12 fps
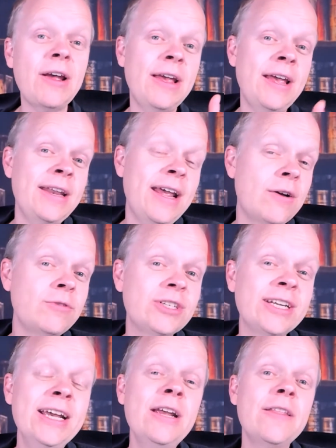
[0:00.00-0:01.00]

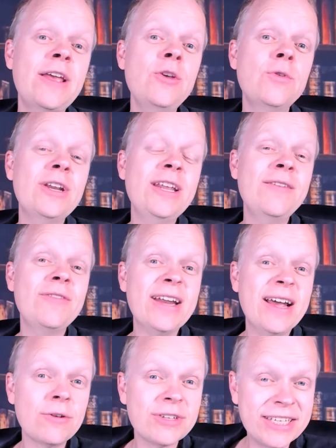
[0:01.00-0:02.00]
announced that you could even
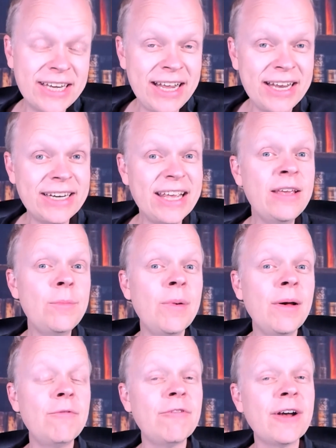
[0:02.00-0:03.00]
now send
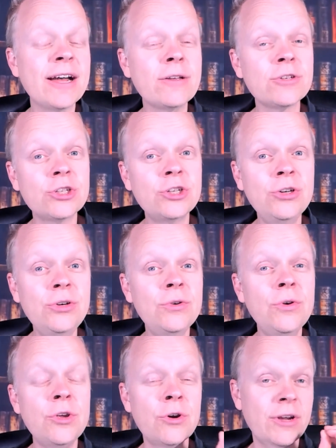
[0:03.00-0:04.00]
EPUB files
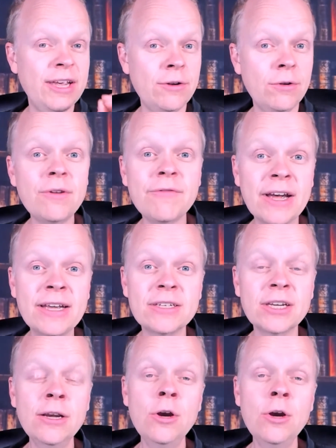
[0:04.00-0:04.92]
to your Kindle device